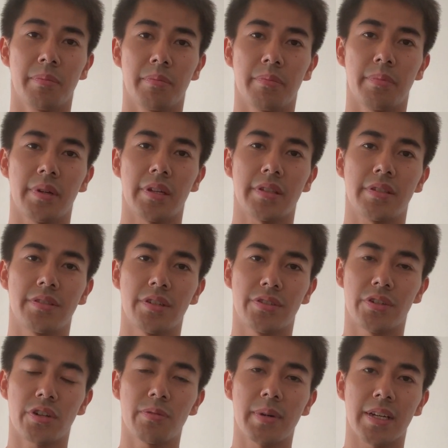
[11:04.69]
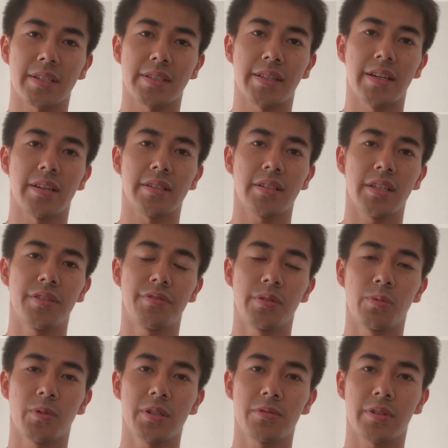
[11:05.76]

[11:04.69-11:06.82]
But the drawback is that if you want to